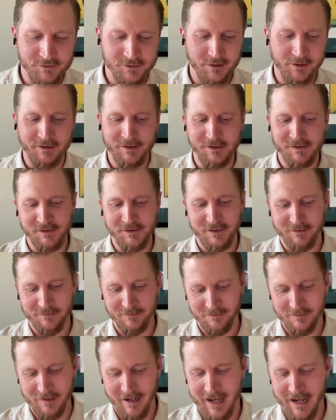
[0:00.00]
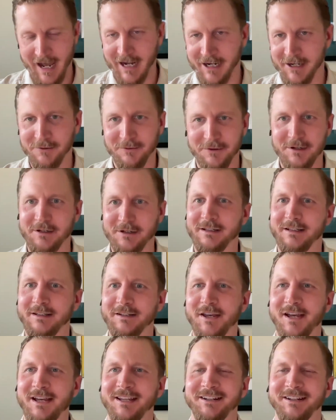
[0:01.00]
Is it accurate?
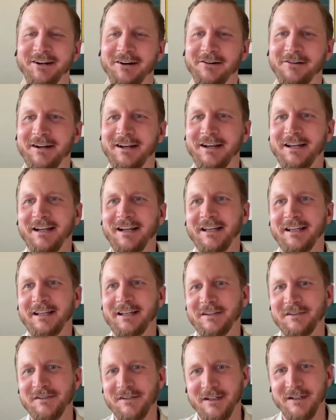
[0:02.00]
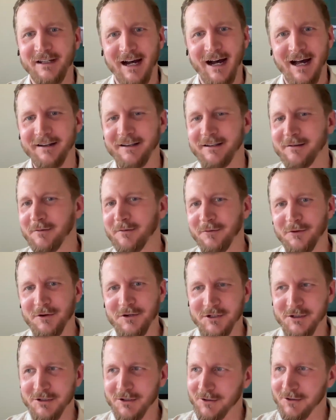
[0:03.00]
Is it not
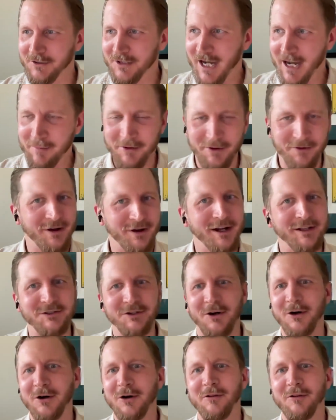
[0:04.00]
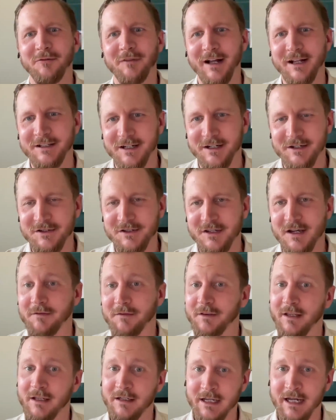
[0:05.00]
infringing on copyrights? All of that kind of
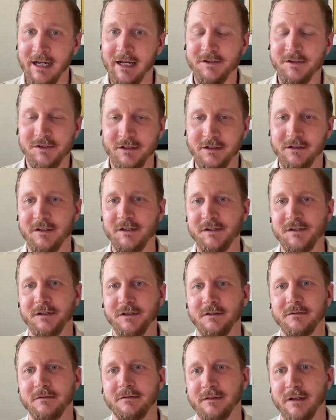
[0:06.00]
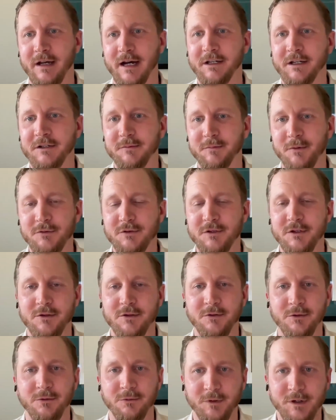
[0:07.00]
stuff. And then, yeah, is it not exposing
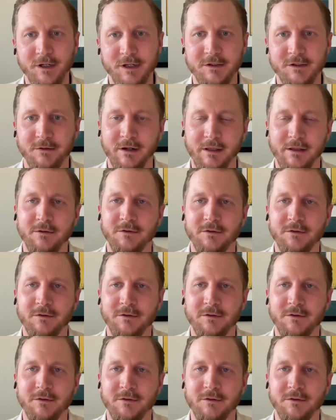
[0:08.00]
you to risk, right?